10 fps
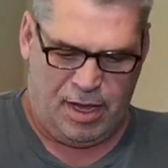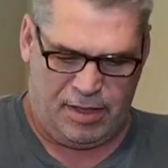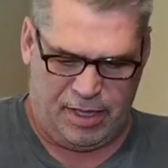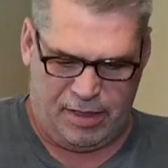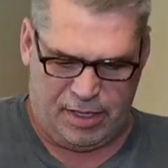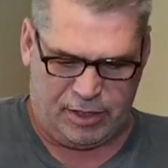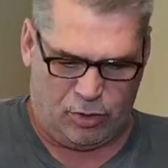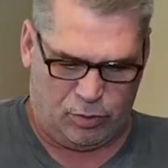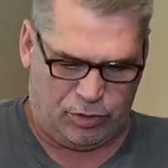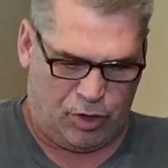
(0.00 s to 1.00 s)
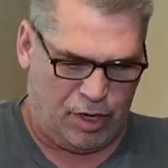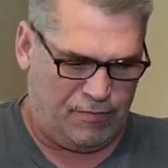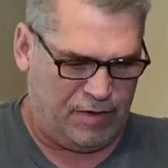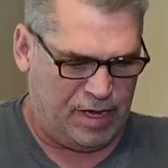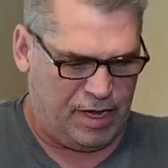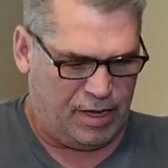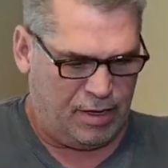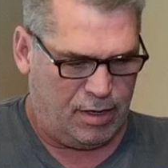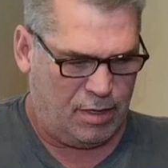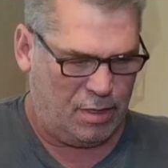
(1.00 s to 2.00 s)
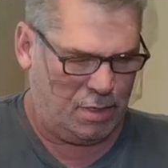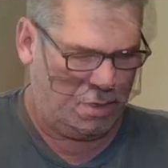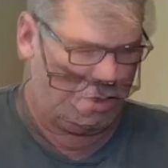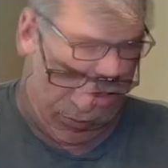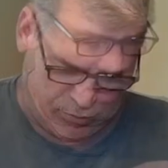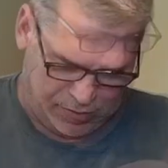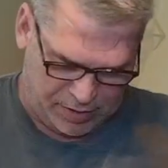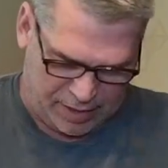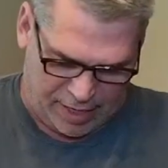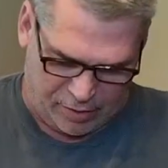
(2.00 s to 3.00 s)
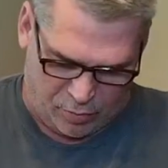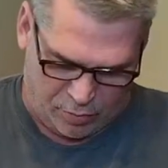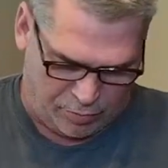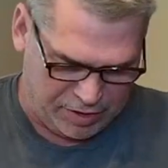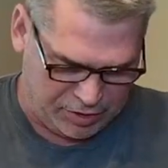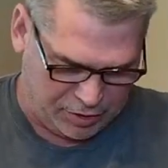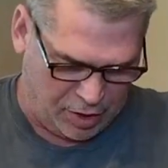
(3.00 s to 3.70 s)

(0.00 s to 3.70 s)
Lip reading: And then this holds on via, it's got a 1/4 inch.